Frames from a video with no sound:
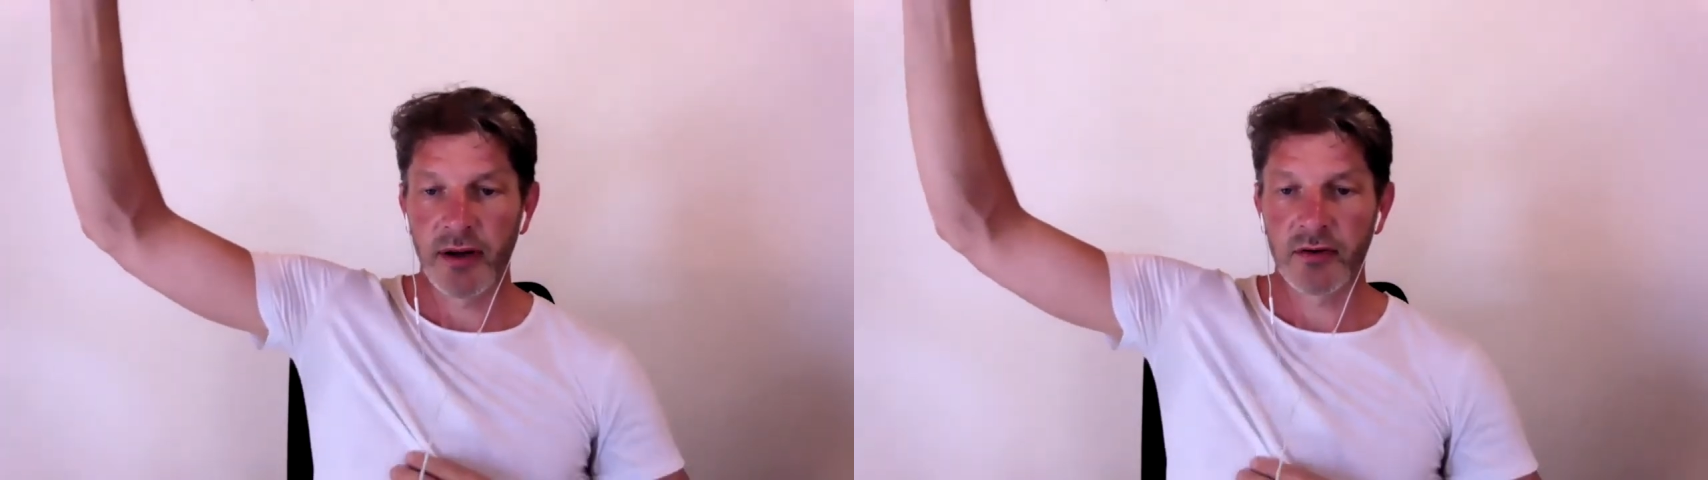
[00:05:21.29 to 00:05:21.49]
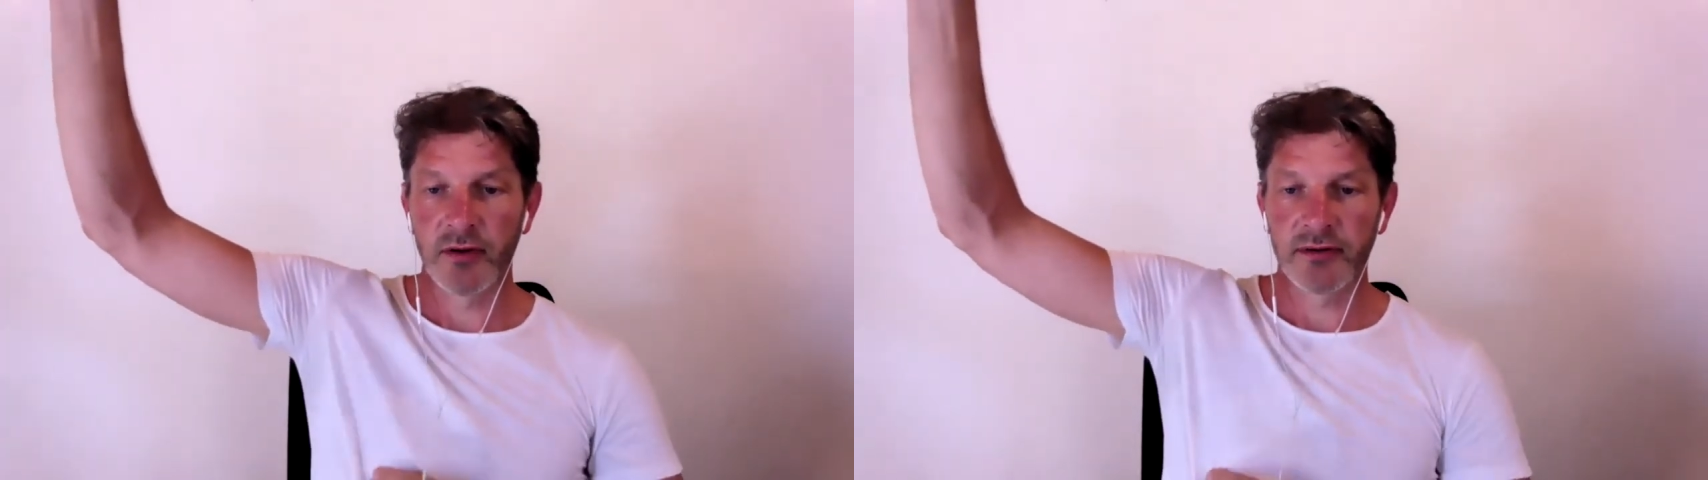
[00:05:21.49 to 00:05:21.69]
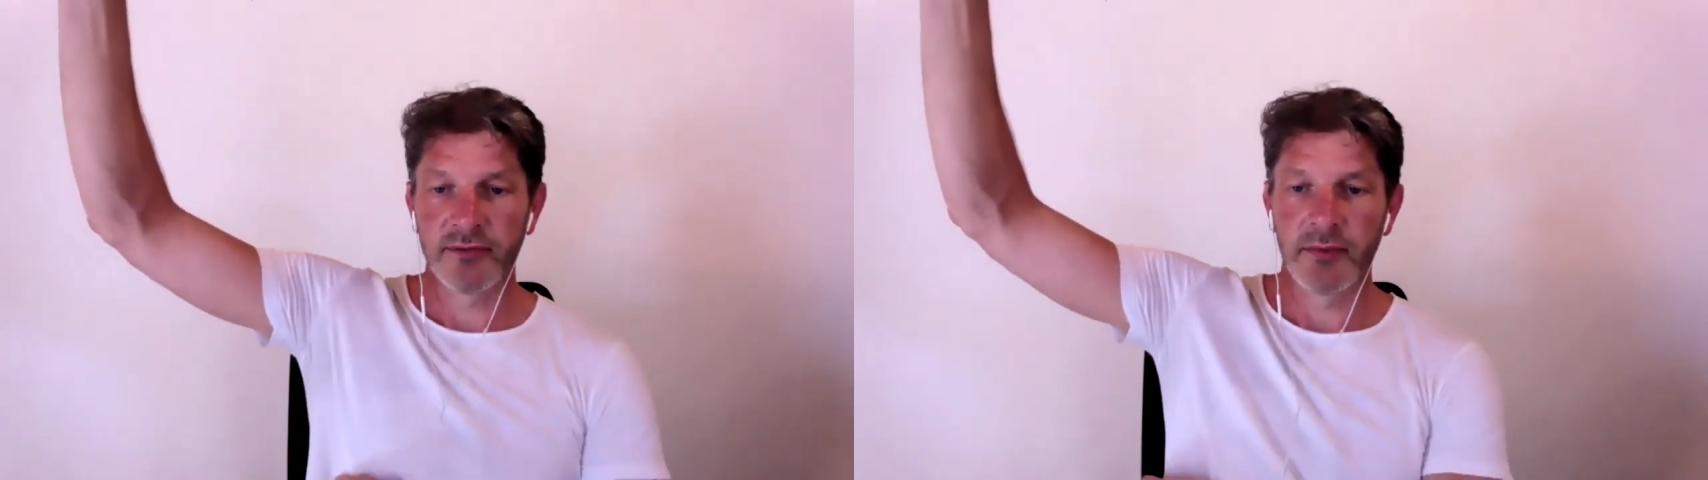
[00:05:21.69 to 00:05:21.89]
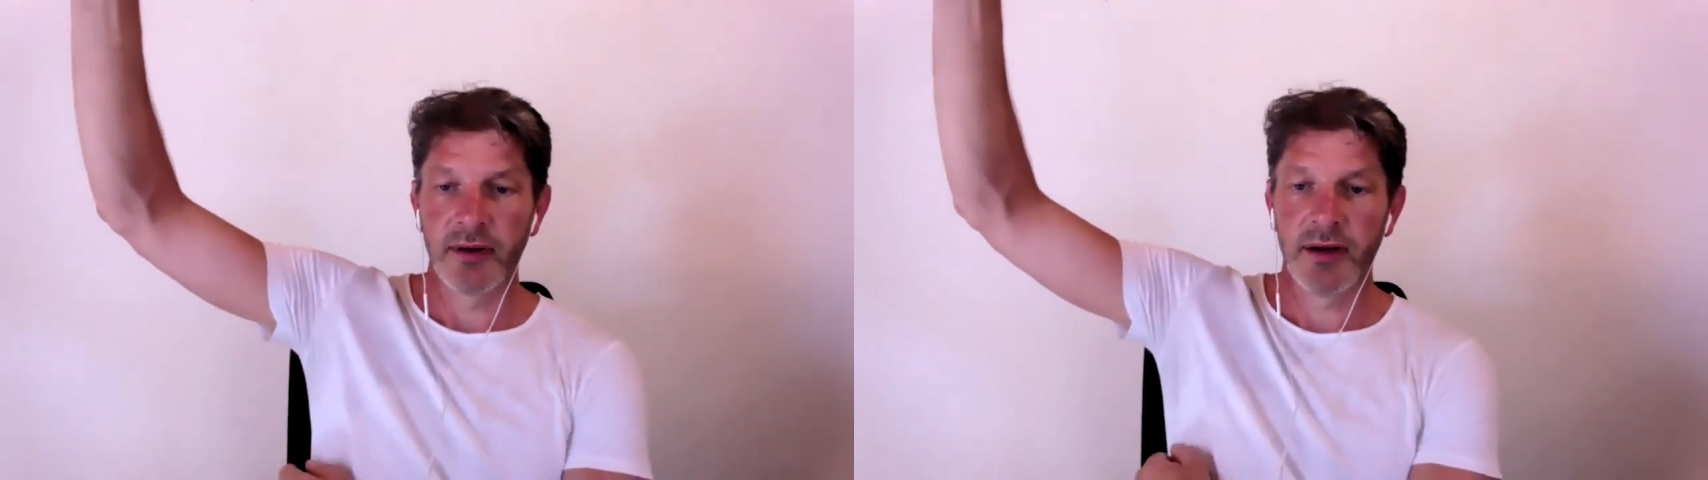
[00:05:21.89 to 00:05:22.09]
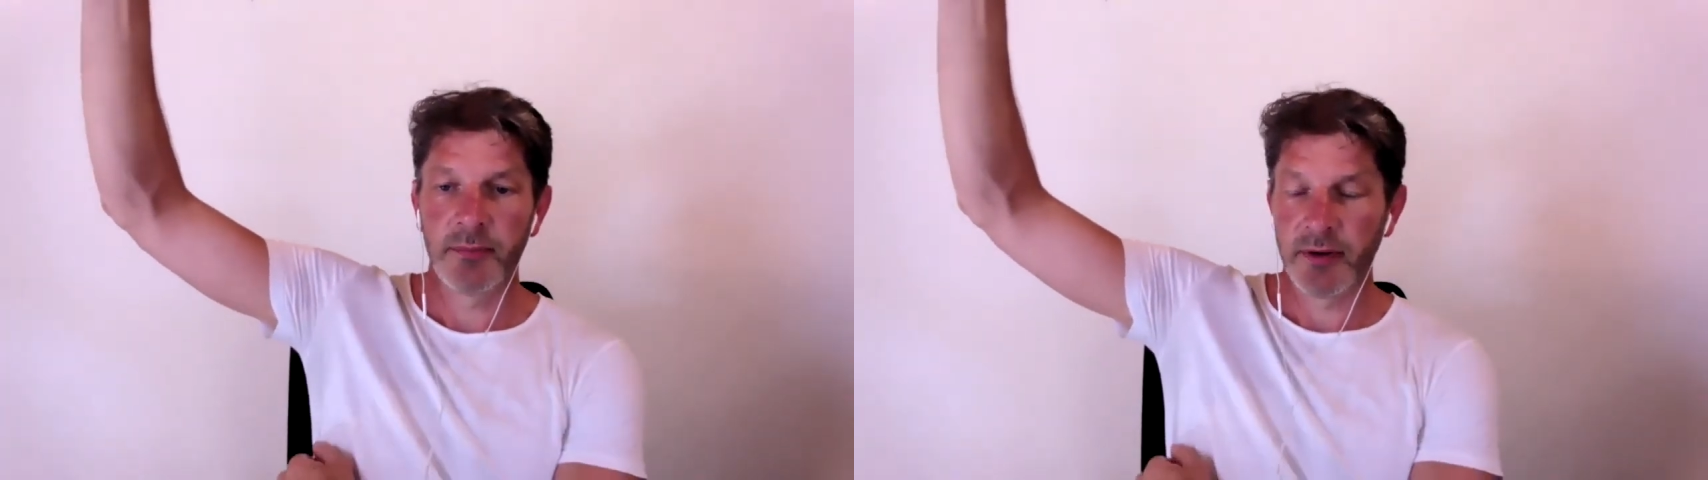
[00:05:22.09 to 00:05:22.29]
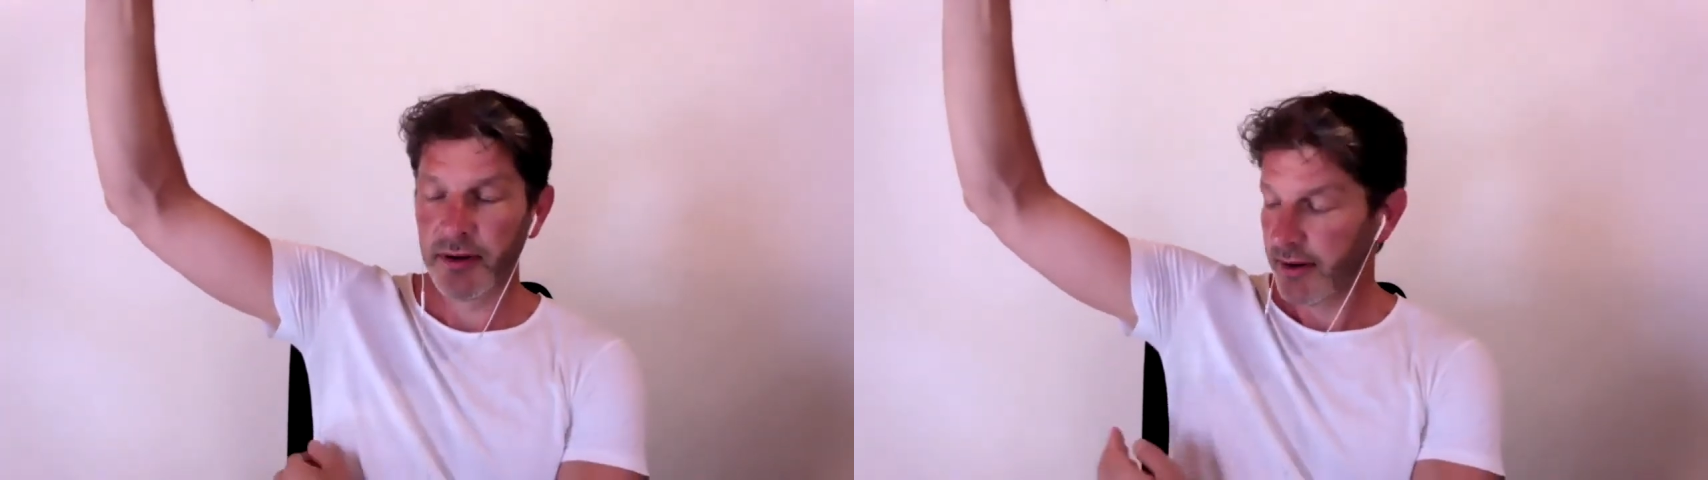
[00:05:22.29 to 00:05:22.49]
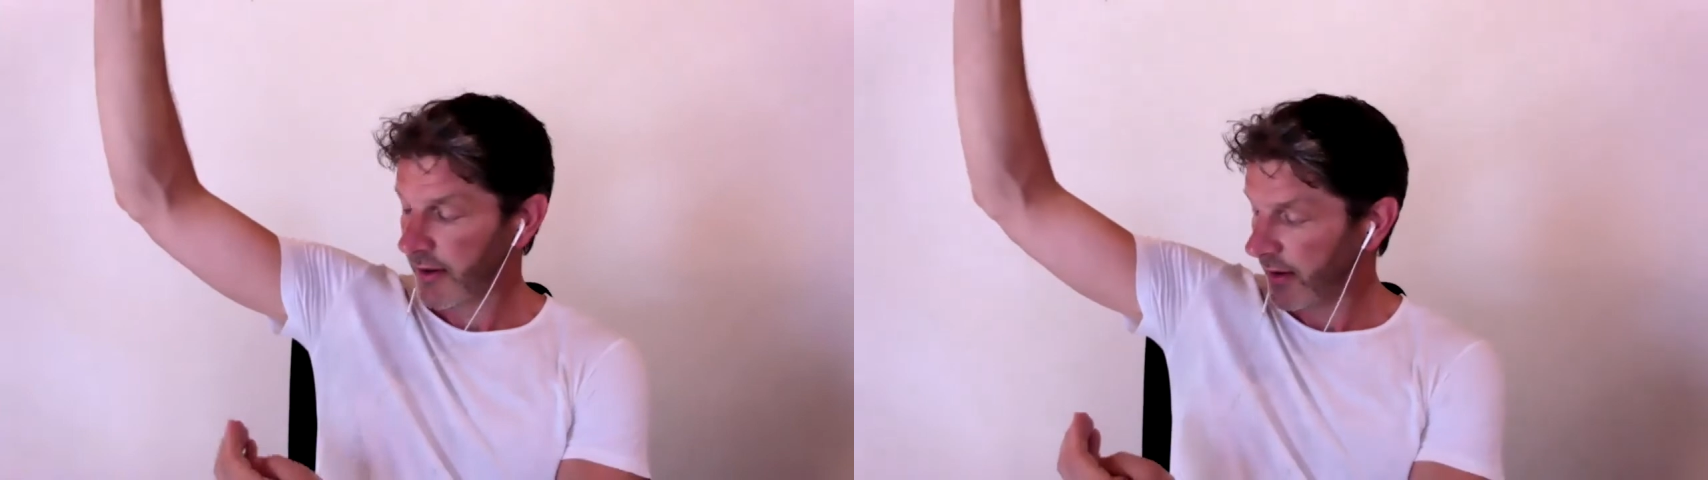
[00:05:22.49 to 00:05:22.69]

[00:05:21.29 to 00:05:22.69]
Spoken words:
across from the nipple.